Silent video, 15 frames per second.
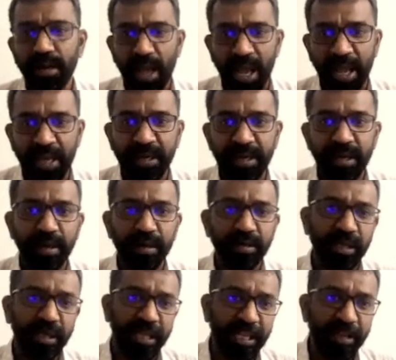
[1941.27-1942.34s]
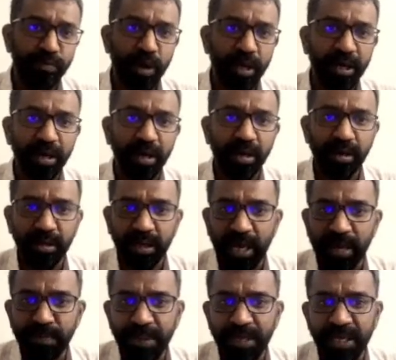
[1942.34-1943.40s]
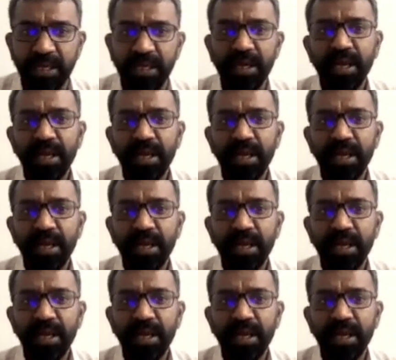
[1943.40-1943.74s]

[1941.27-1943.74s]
and the key one, Kalpana,